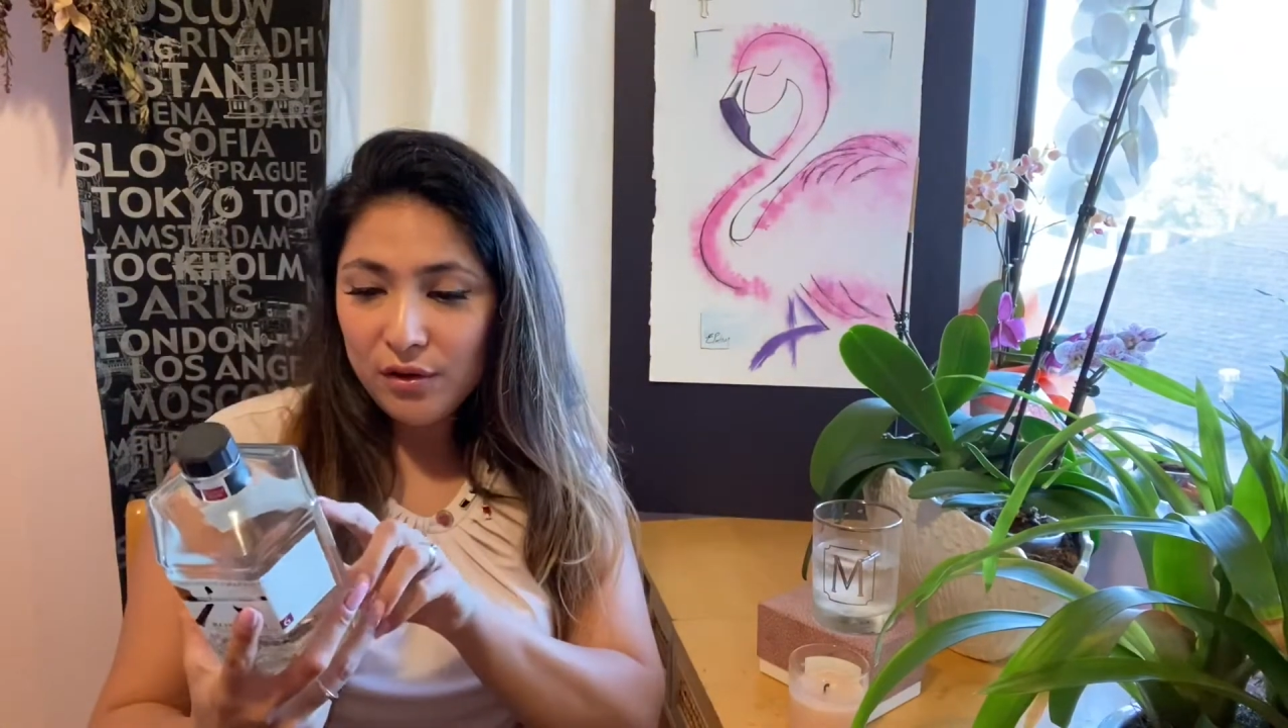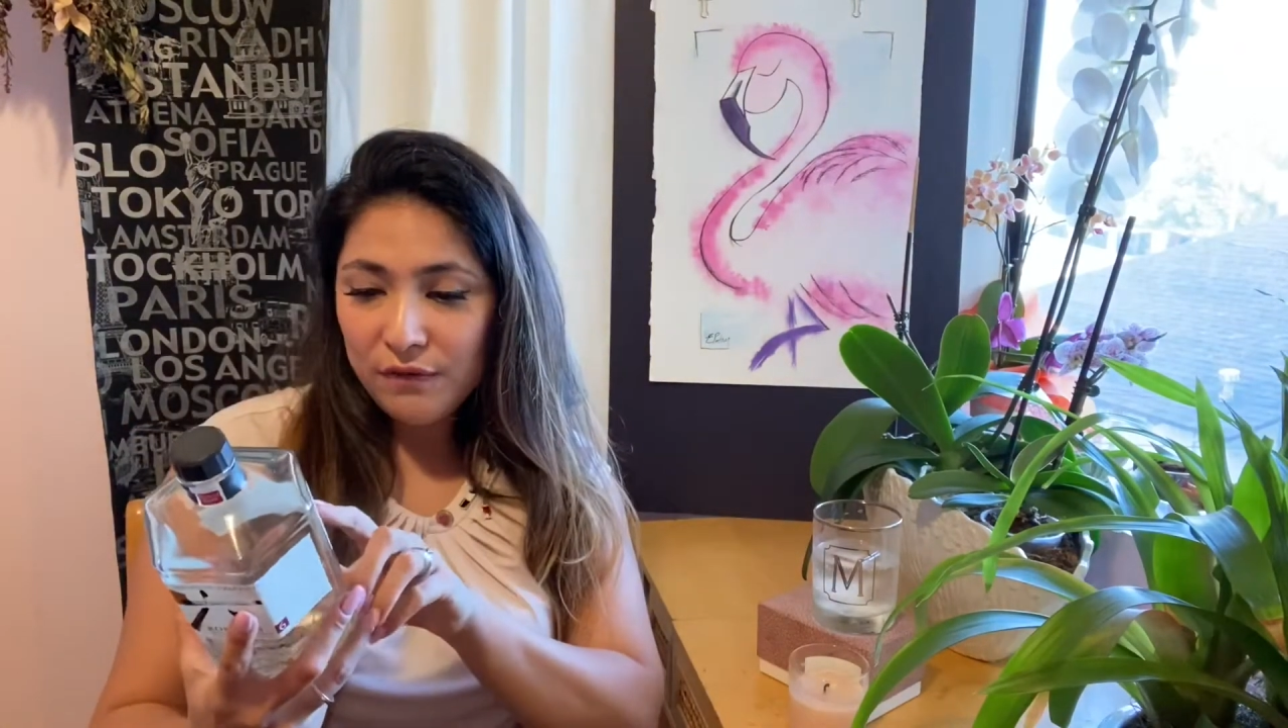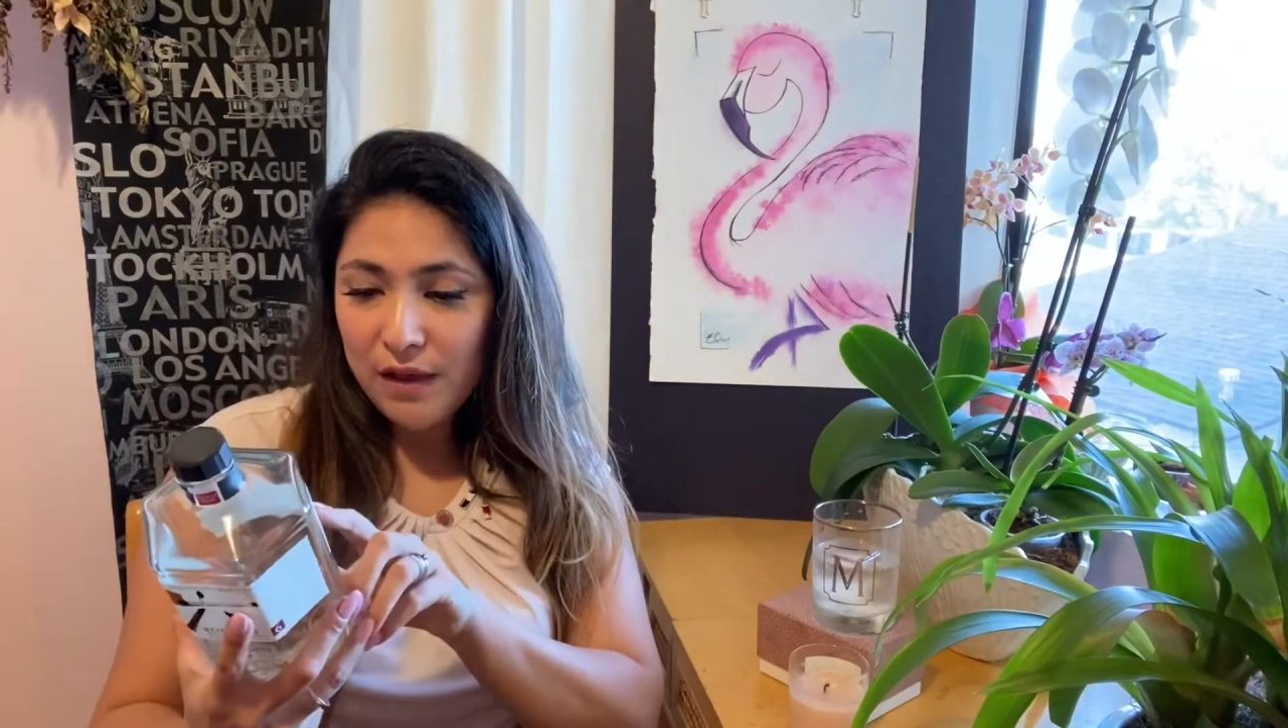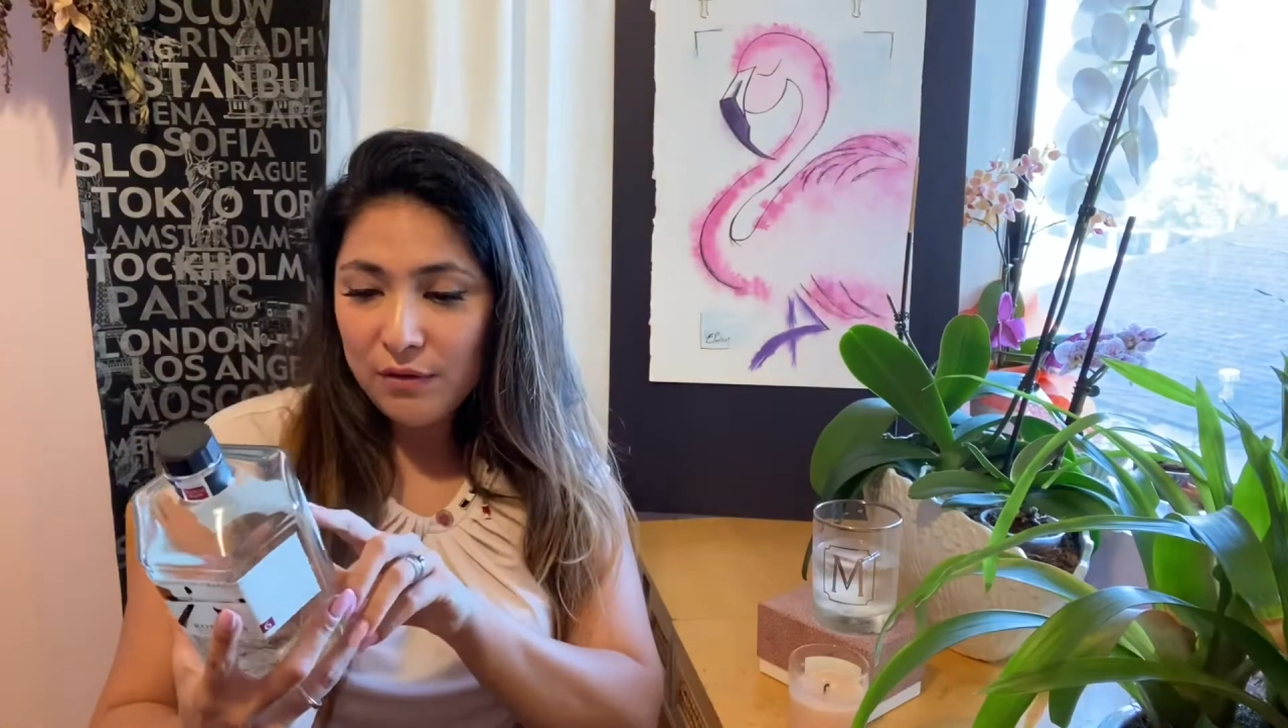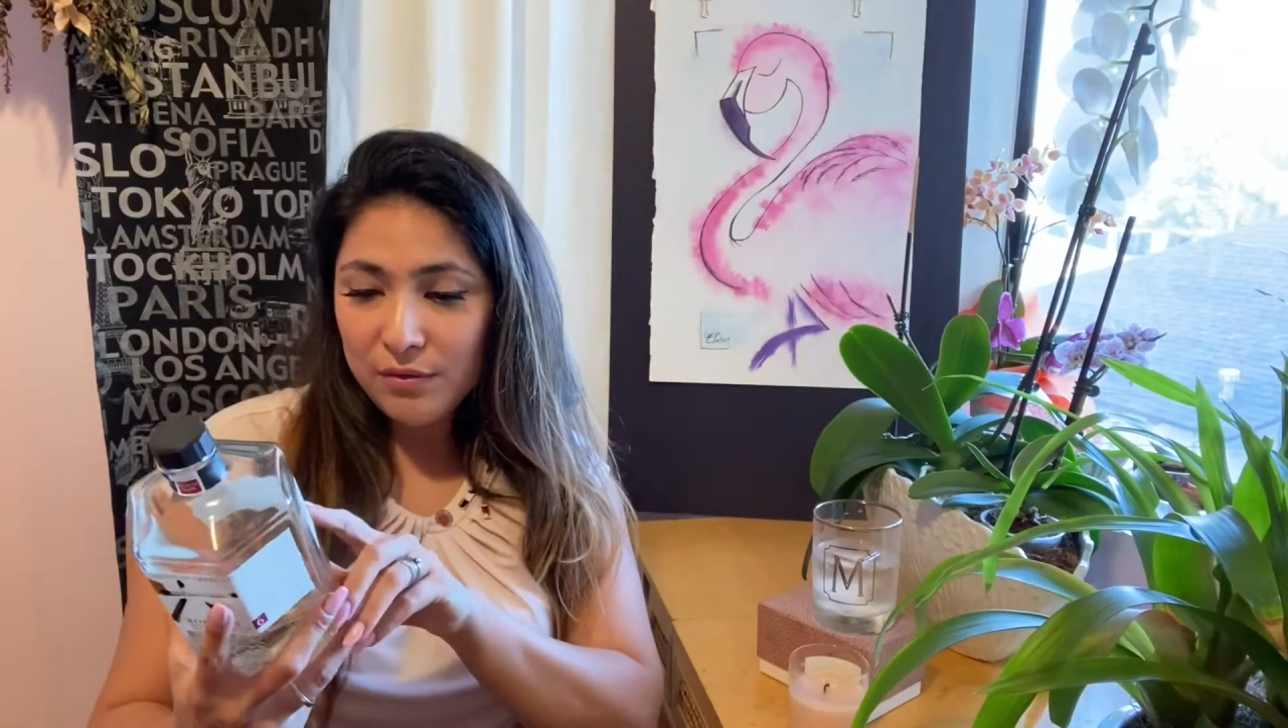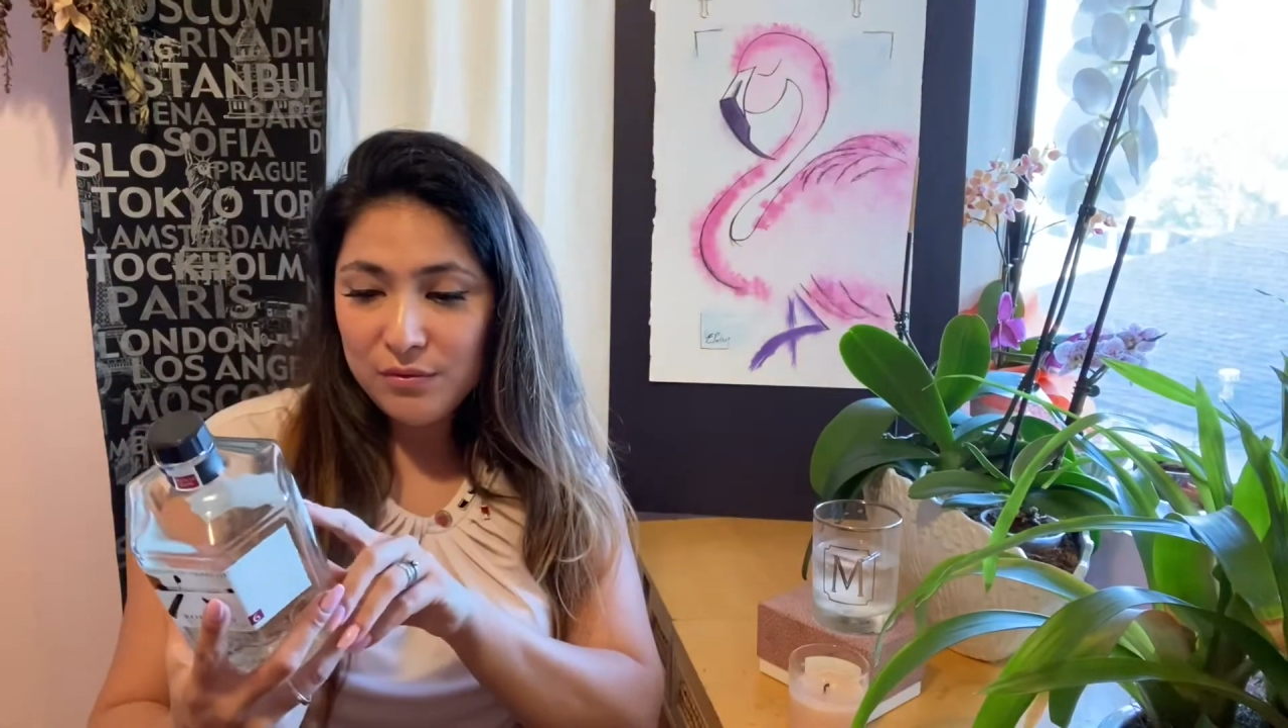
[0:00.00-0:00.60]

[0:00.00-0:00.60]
Flower